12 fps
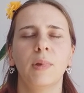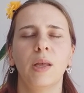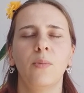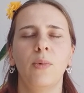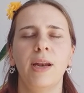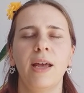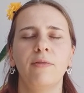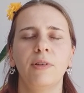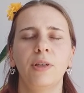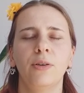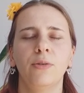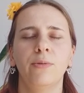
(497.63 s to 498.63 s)
And whenever
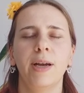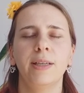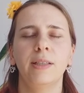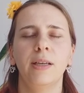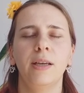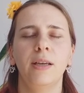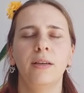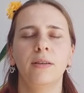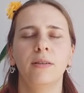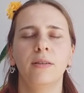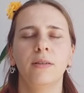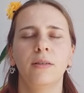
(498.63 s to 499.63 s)
you're ready,
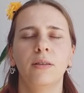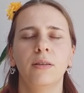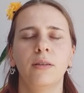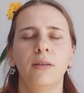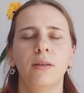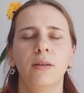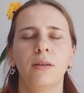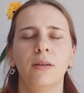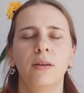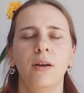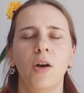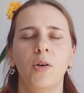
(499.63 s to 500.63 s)

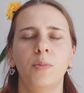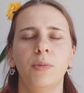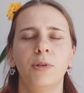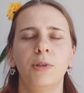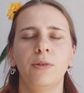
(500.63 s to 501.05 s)
open